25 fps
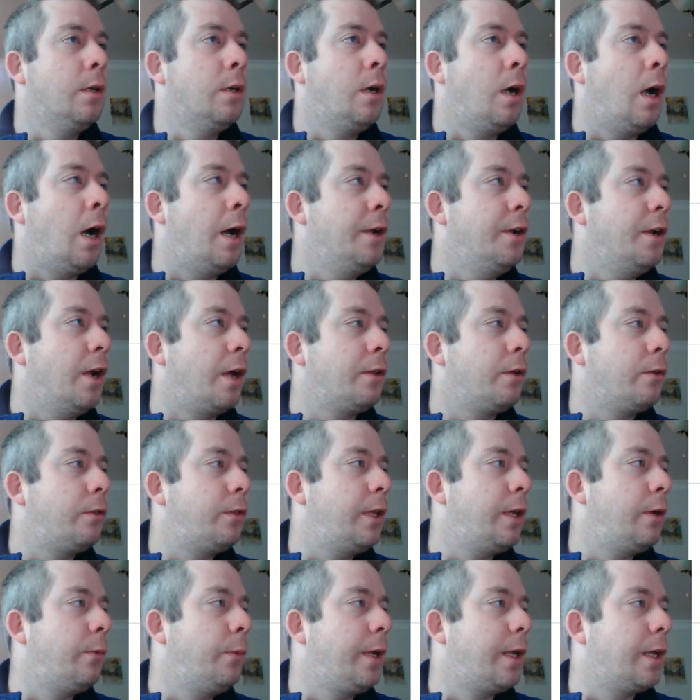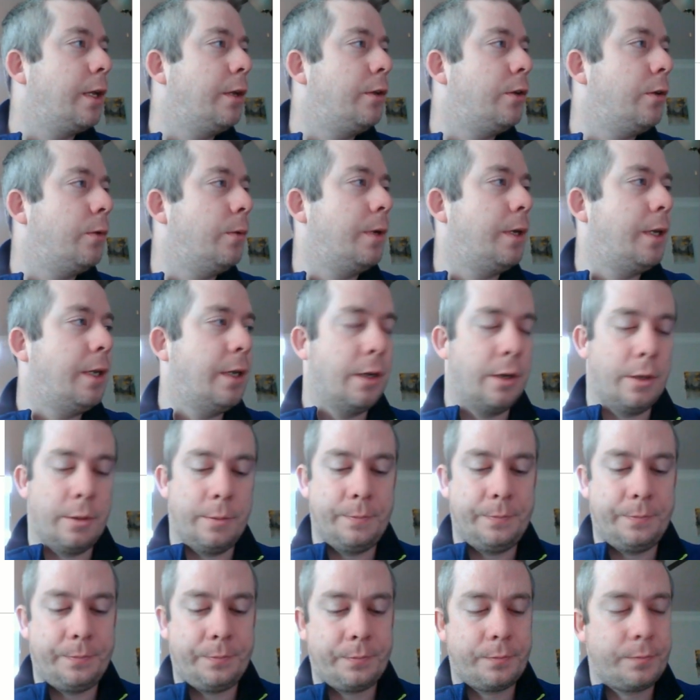Another thing we can do in here
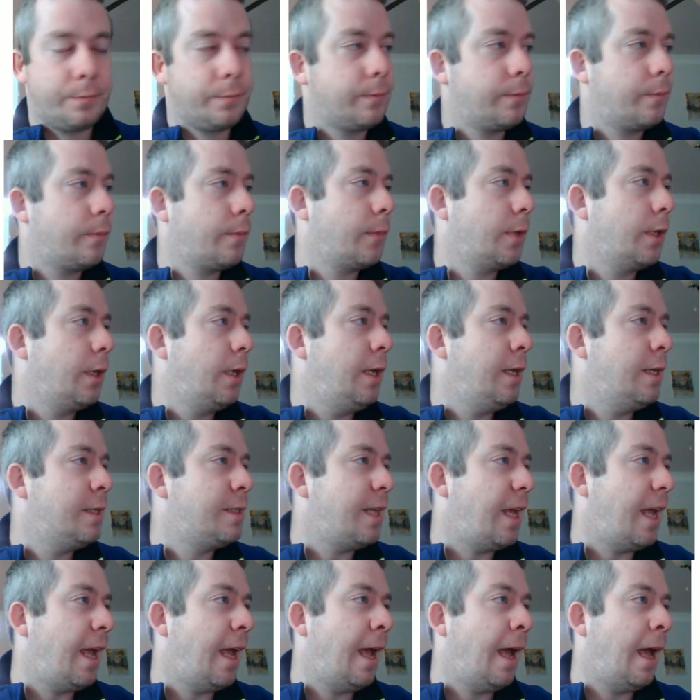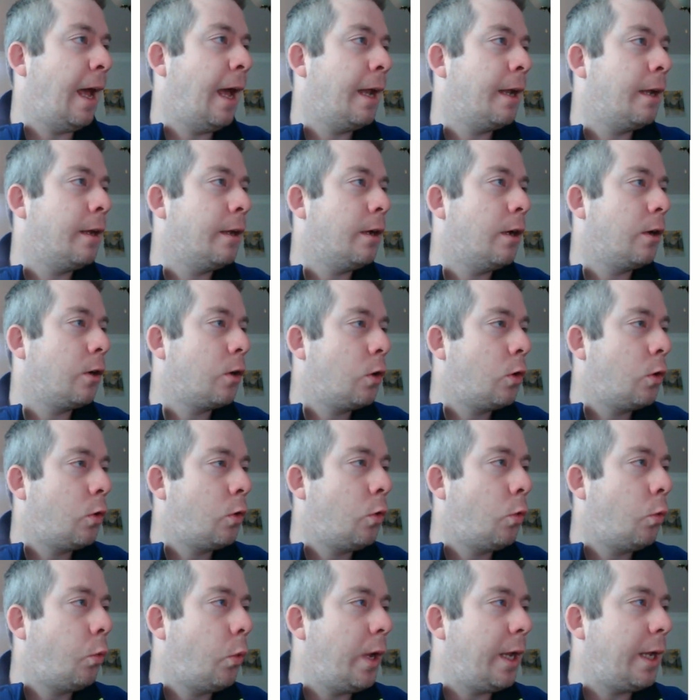is add
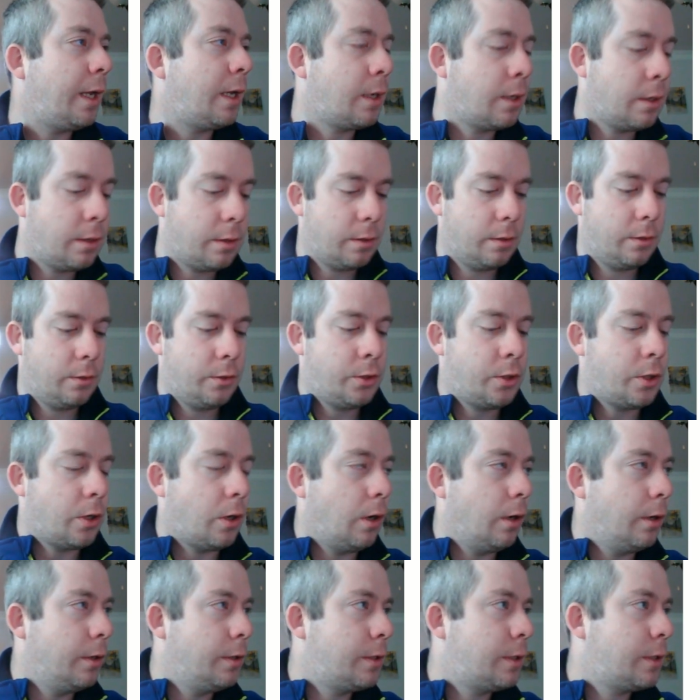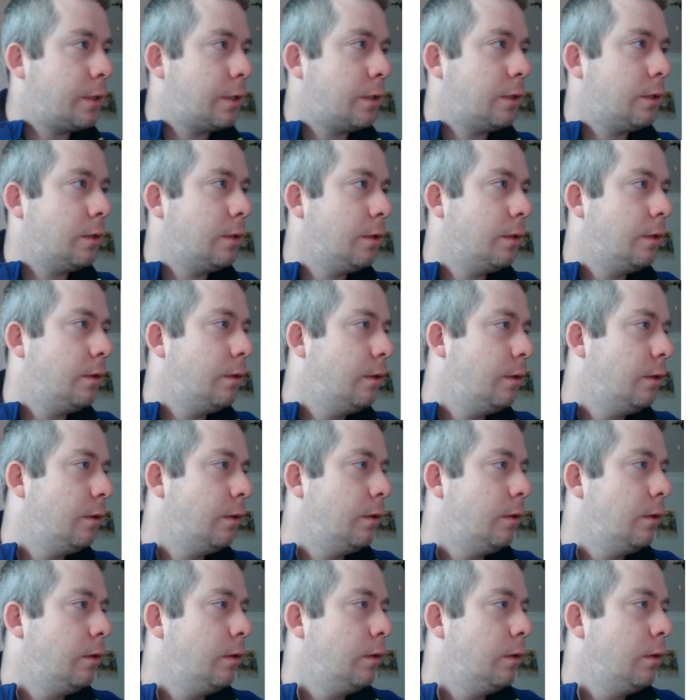quick charts.
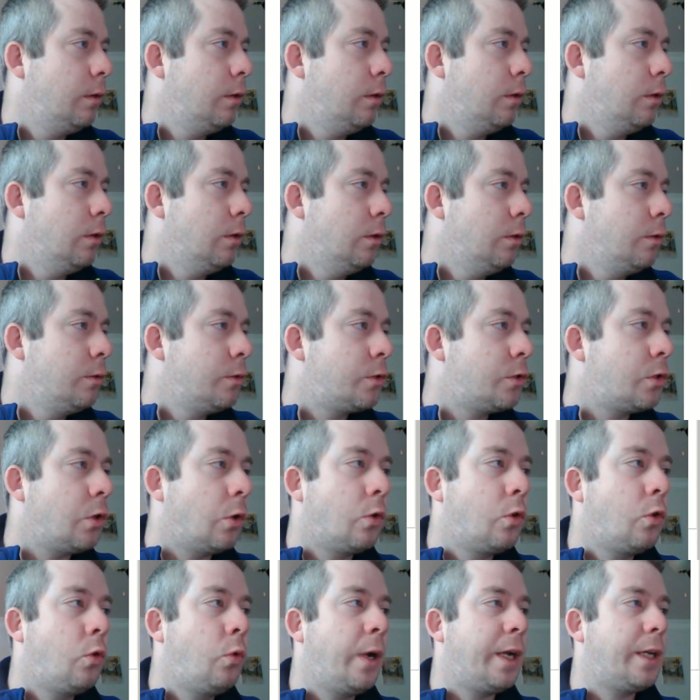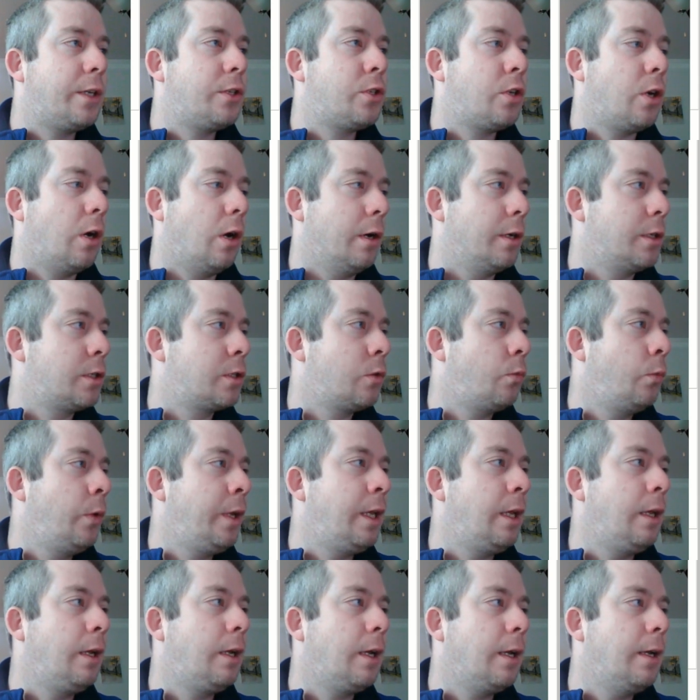So quick charts, we
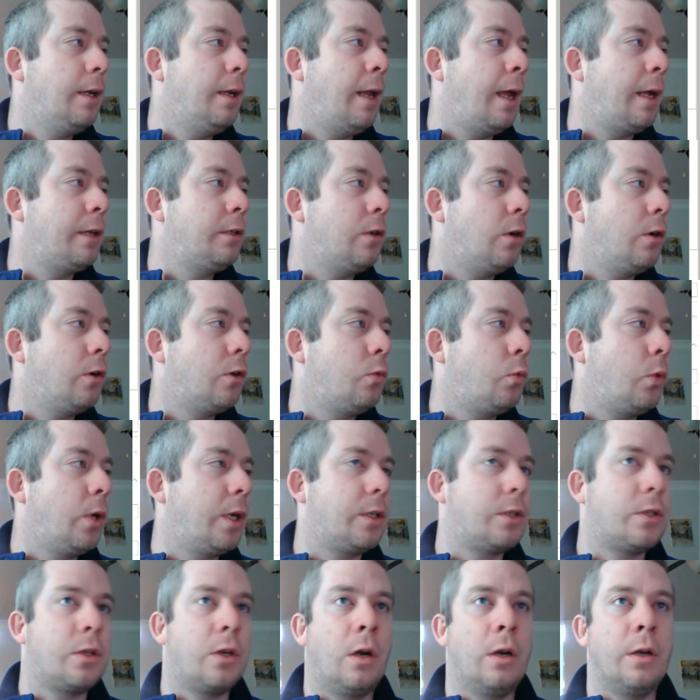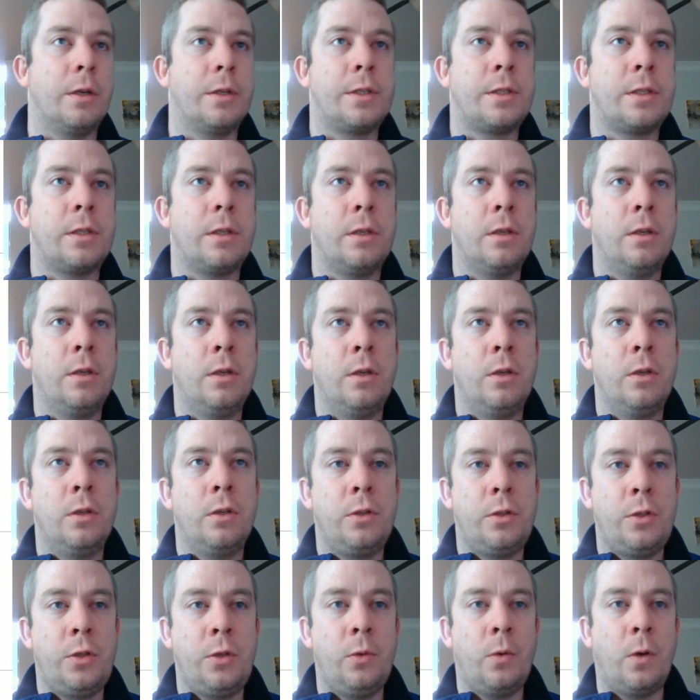can connect our quick charts
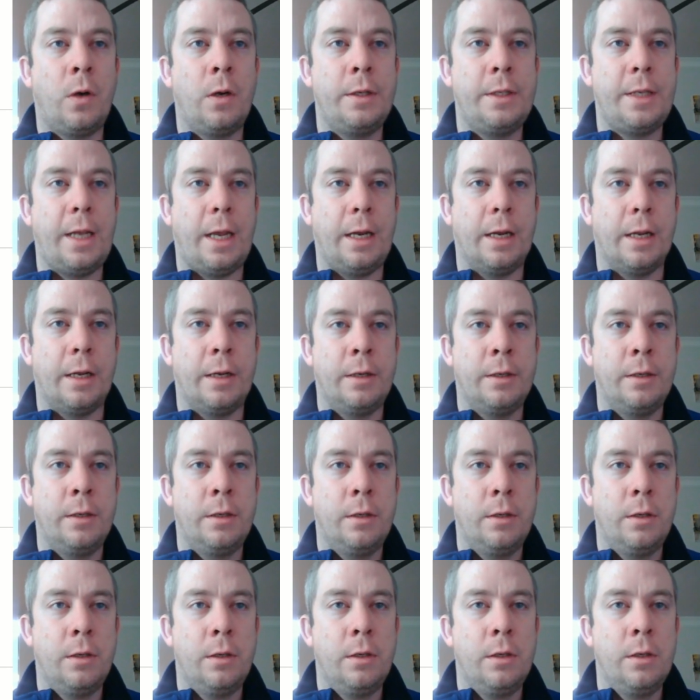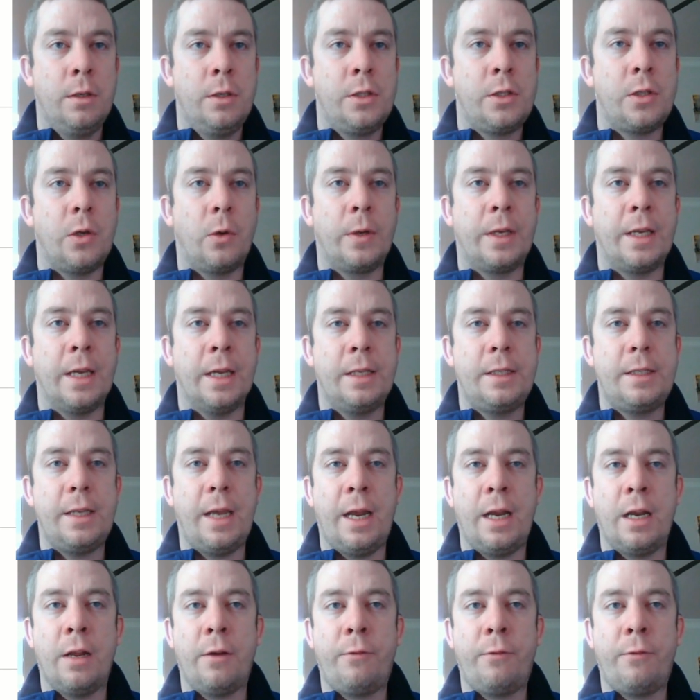to our data. So get data